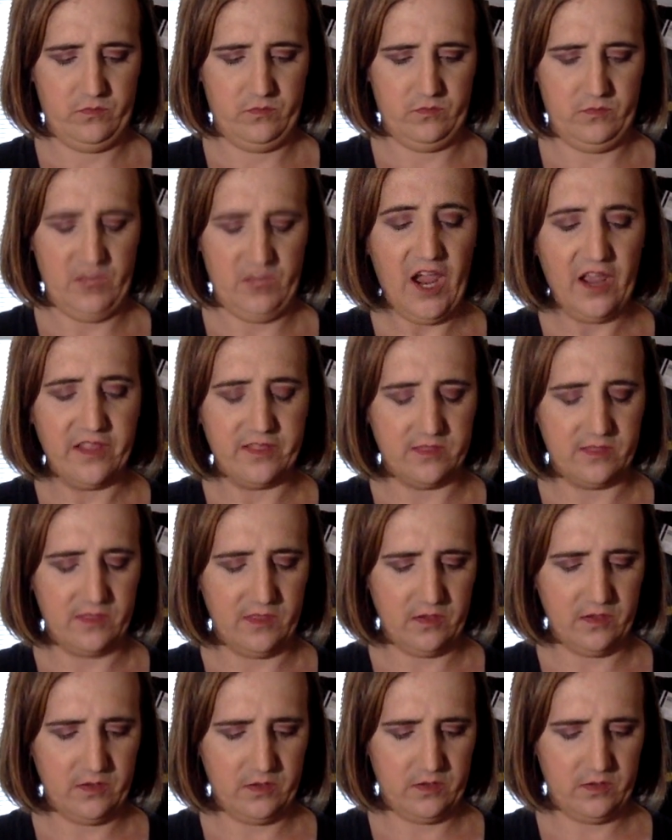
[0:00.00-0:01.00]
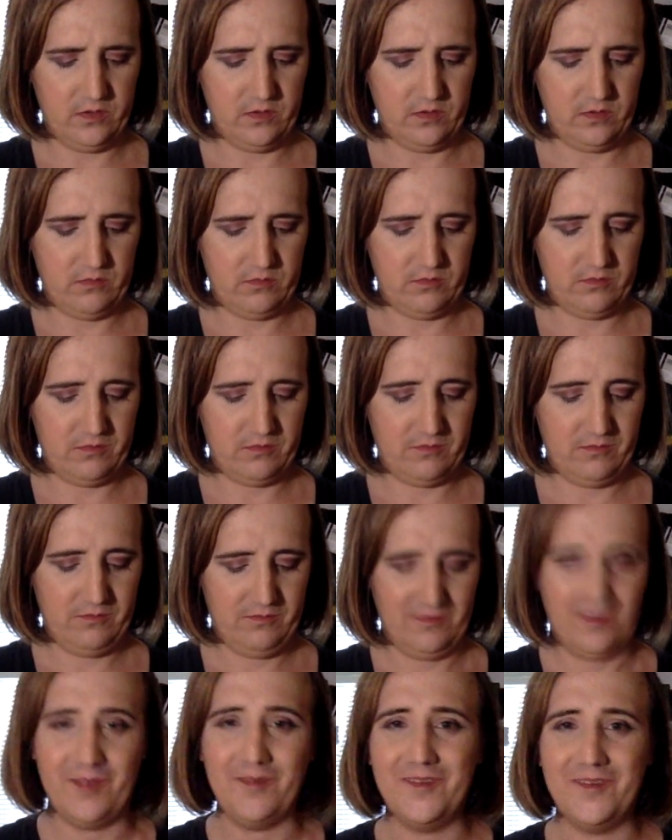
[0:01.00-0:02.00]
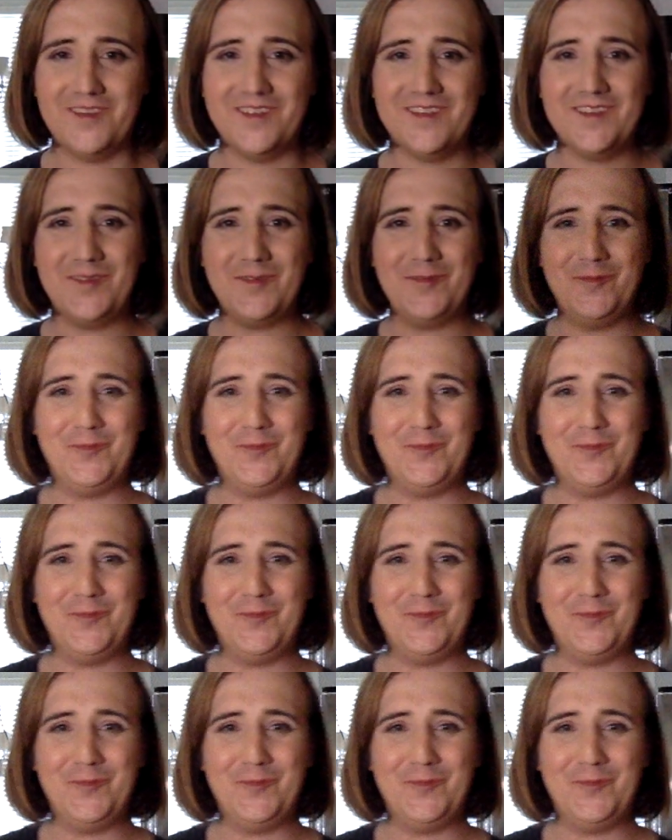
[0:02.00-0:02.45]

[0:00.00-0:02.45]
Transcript: Yeah, I think that's it.